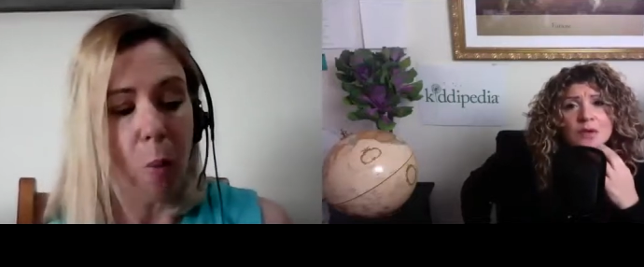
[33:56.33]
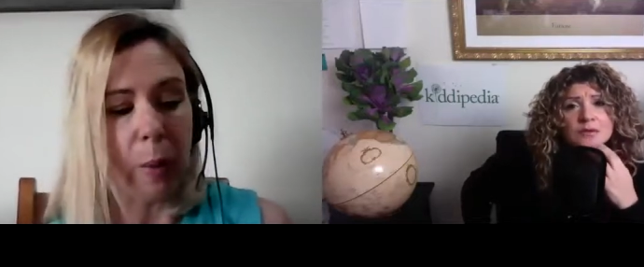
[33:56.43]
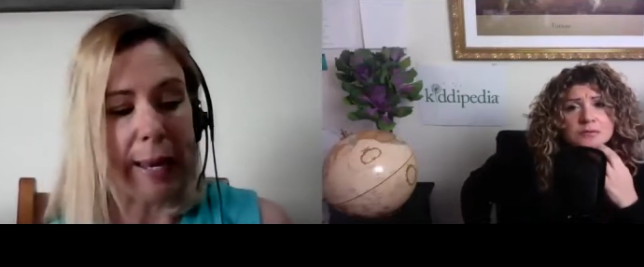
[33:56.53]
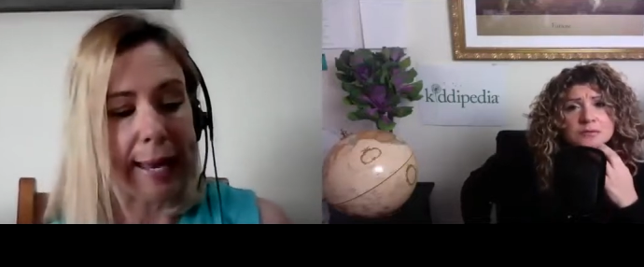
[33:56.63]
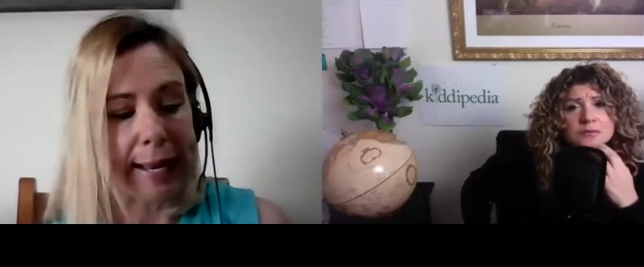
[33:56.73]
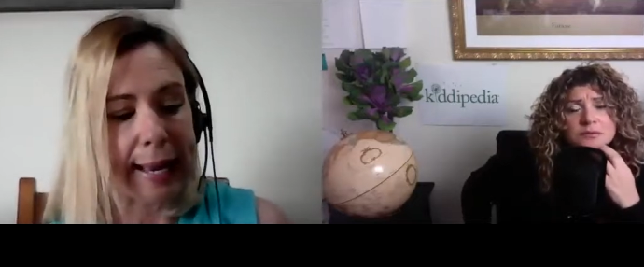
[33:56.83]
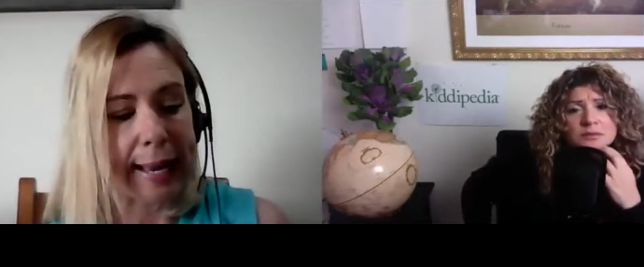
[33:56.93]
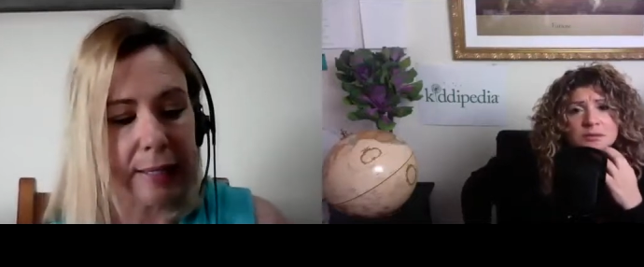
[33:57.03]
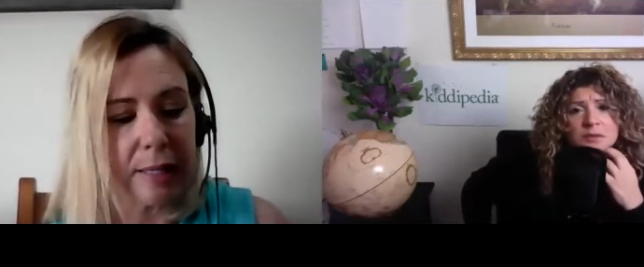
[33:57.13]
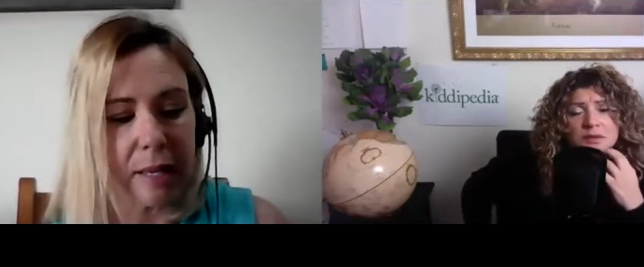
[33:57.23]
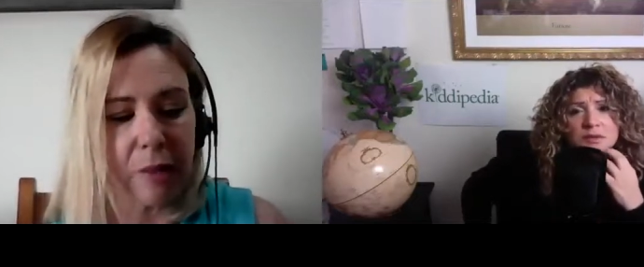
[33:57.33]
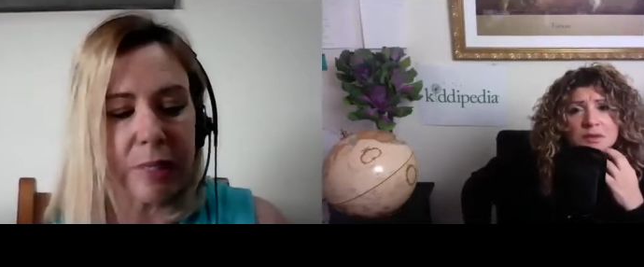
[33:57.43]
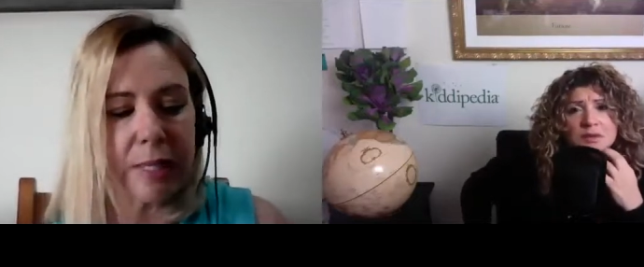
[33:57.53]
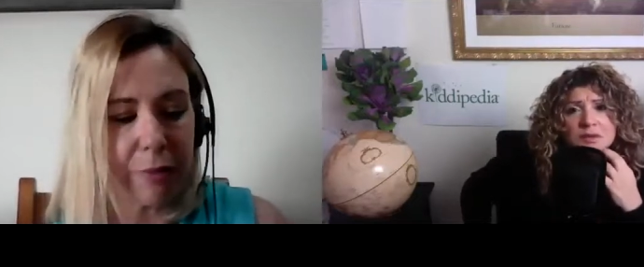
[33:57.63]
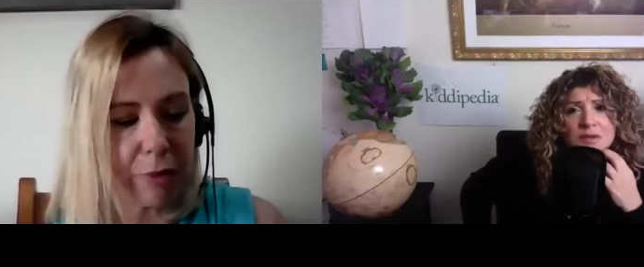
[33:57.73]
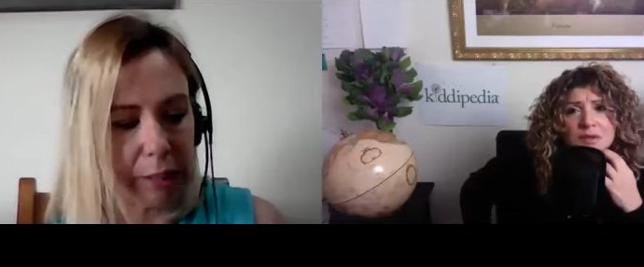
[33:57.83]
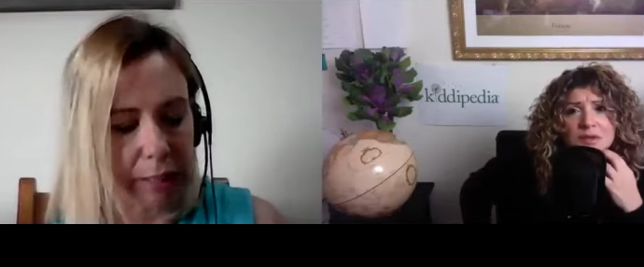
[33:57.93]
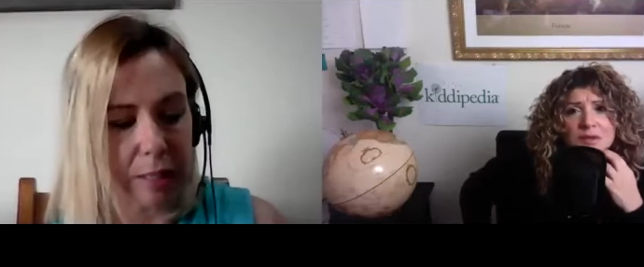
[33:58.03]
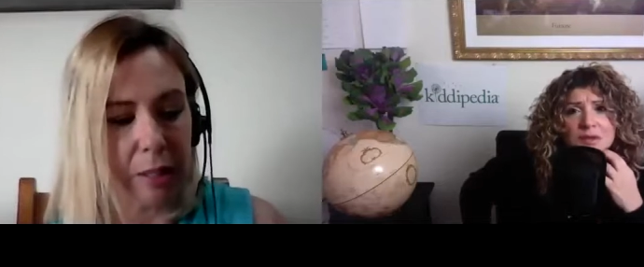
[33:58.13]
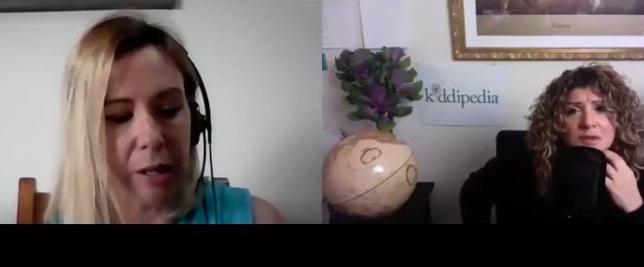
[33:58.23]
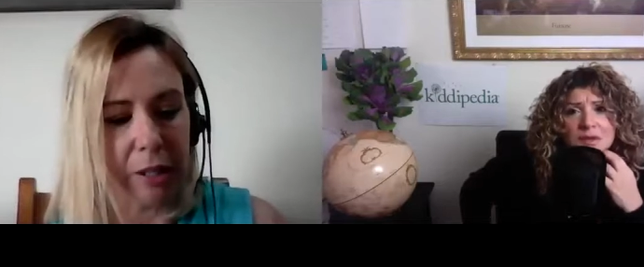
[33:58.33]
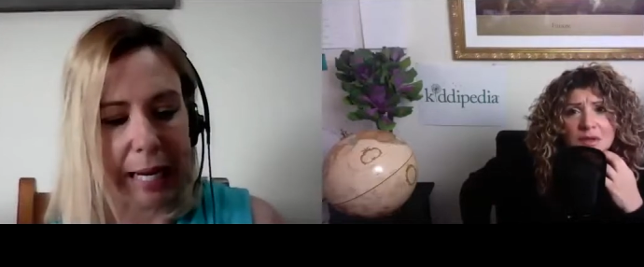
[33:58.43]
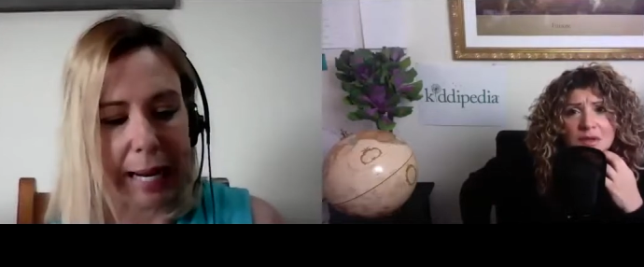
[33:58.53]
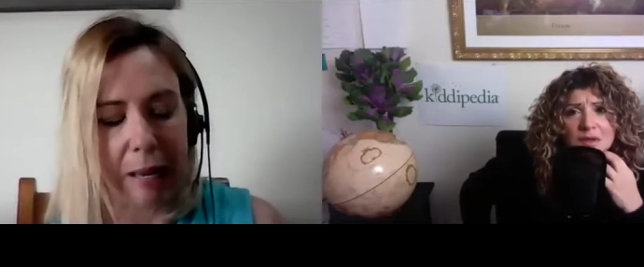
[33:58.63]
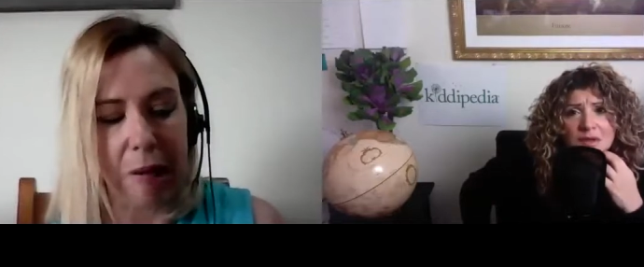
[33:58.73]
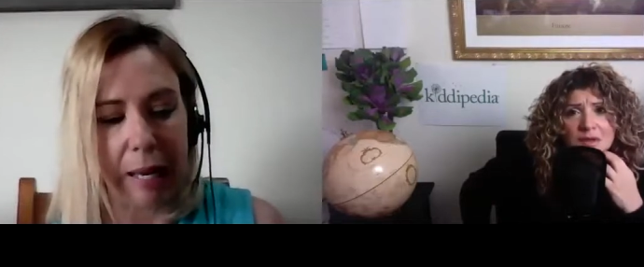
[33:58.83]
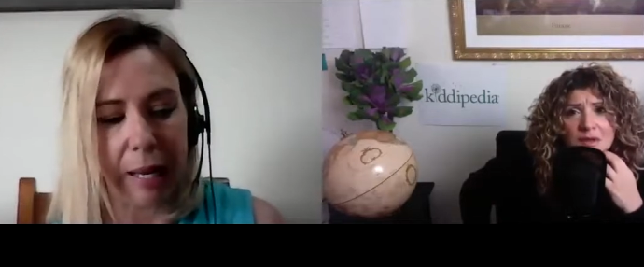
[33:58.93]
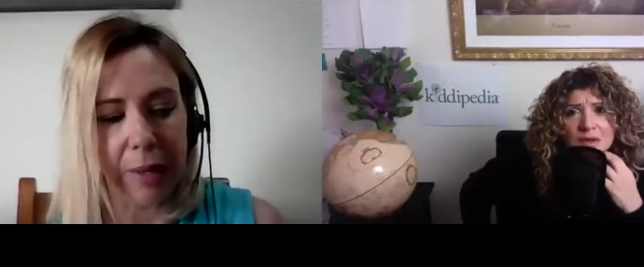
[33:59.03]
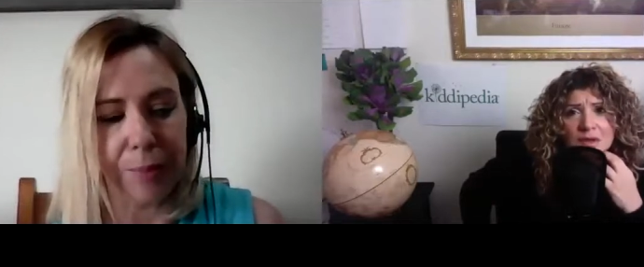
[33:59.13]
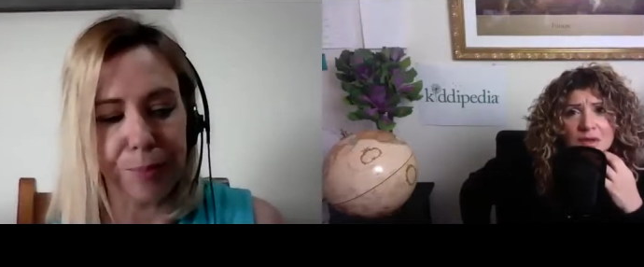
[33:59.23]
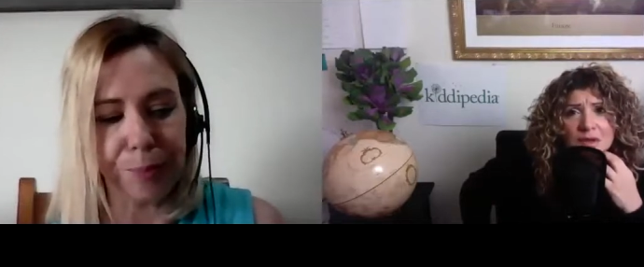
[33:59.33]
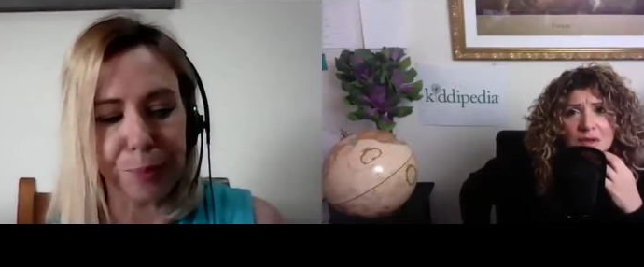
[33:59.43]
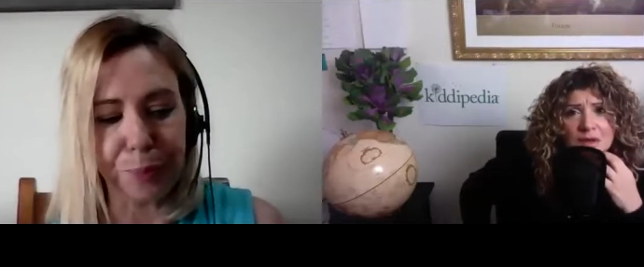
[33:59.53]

Speaker 1: We had a case, and it was several years ago now. Um,